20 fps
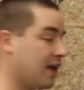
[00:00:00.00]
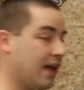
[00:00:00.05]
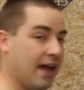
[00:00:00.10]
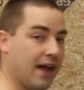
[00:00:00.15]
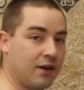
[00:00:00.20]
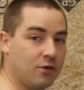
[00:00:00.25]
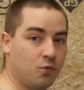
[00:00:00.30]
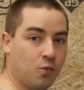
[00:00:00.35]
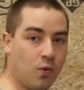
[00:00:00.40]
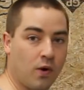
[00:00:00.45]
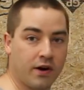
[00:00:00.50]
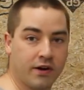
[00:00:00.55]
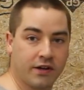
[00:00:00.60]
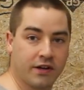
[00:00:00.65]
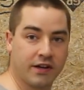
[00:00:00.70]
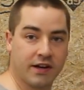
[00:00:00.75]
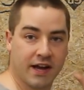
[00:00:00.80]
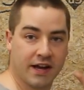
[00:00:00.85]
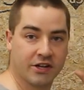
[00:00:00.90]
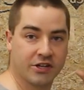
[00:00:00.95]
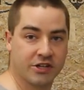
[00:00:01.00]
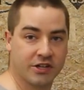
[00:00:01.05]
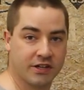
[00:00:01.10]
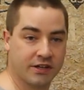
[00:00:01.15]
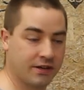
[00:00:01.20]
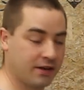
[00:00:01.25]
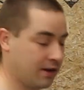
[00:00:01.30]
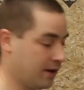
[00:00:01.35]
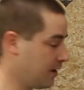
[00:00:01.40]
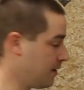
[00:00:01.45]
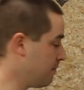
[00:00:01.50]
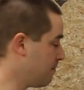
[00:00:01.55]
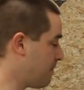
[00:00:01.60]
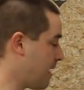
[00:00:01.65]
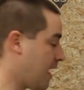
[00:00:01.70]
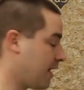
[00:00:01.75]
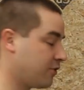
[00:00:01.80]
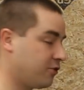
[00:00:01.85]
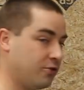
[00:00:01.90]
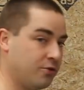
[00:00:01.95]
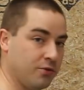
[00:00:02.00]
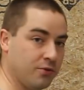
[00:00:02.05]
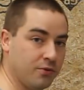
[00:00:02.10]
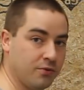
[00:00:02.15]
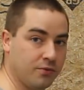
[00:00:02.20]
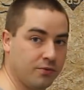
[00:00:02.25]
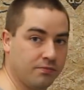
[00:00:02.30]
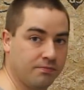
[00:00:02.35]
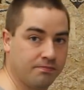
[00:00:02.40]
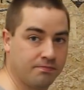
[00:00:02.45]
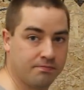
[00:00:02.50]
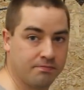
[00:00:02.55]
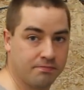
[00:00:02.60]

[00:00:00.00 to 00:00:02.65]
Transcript: and one connection back to